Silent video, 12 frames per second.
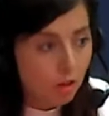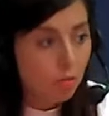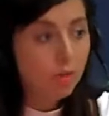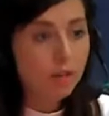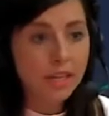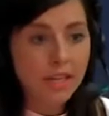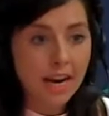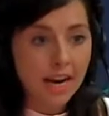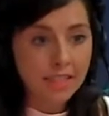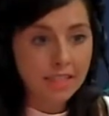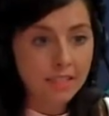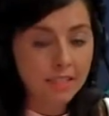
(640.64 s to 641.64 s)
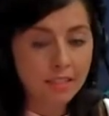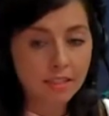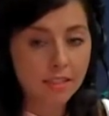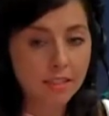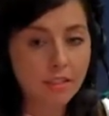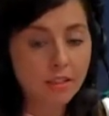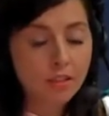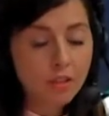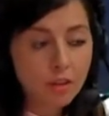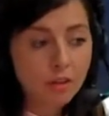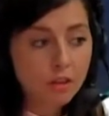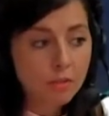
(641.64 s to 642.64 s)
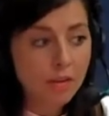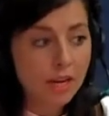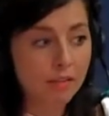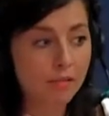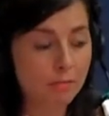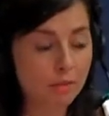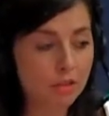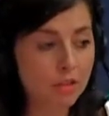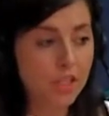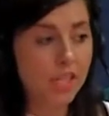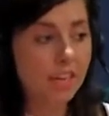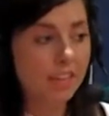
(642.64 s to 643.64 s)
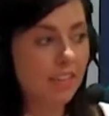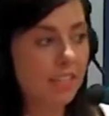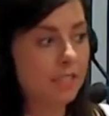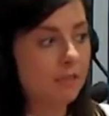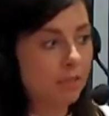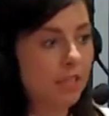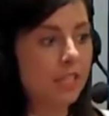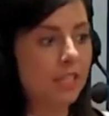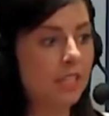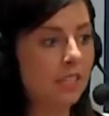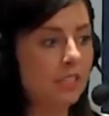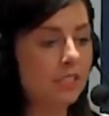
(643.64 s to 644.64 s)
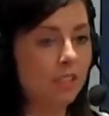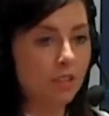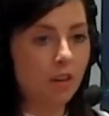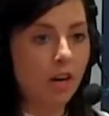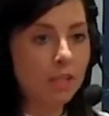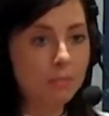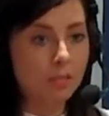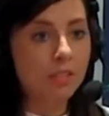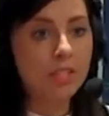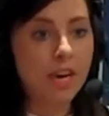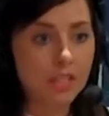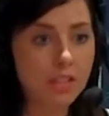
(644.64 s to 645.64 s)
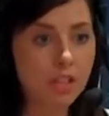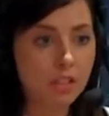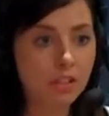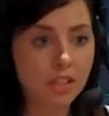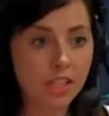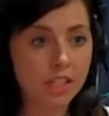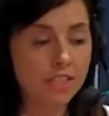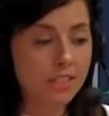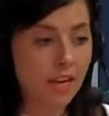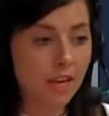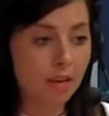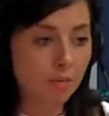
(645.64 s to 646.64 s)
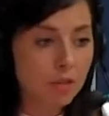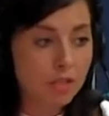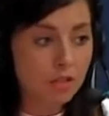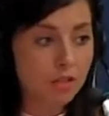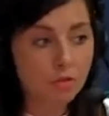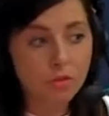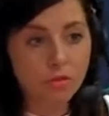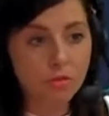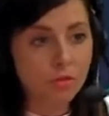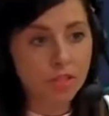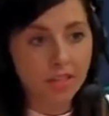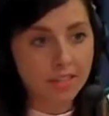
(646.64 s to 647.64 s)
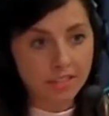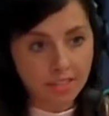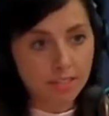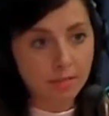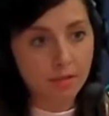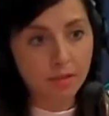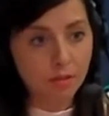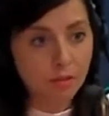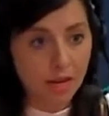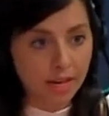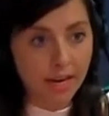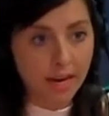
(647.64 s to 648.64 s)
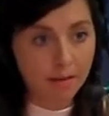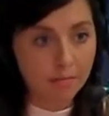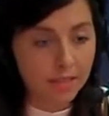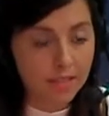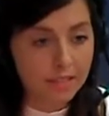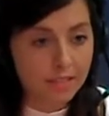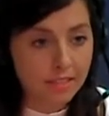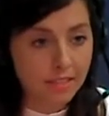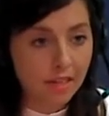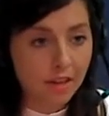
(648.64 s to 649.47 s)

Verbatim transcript: Well, it has to. The only way of approaching it, I think, is bringing it to the gospel. It's actually looking and saying, what's the truth of what God says about who I am? It's